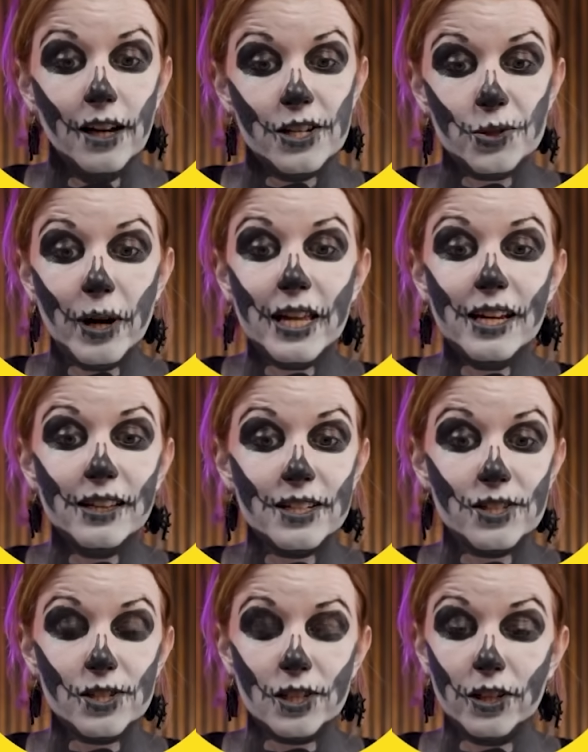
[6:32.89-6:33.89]
So I think
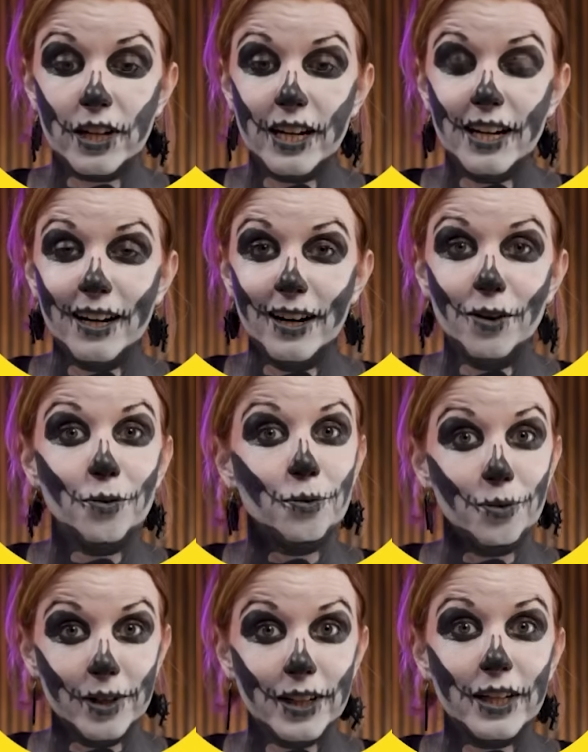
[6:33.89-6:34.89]
this is looking
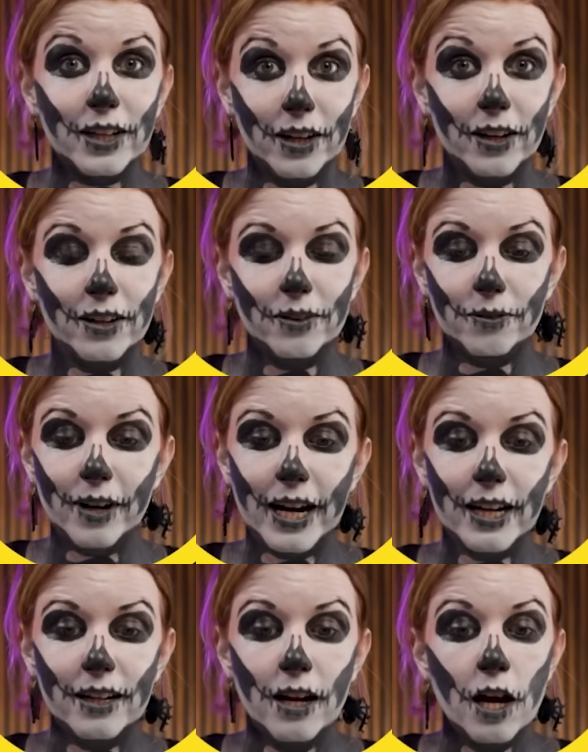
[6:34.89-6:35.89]
really good,
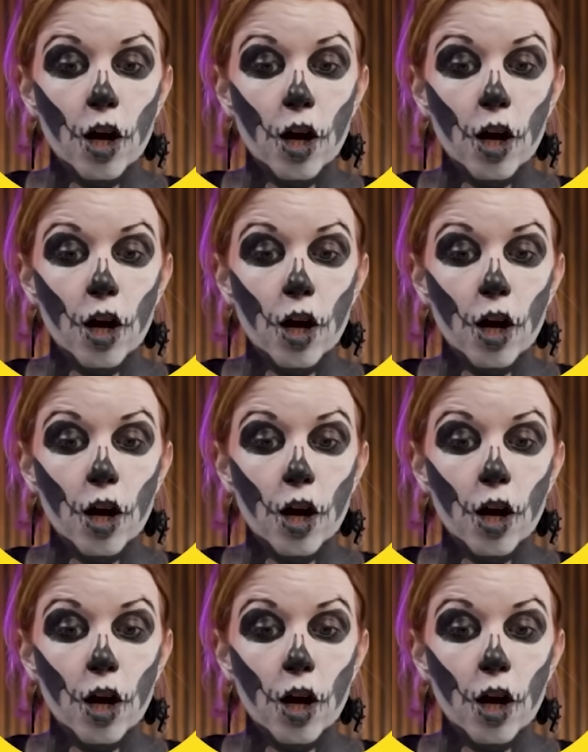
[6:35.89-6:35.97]
right?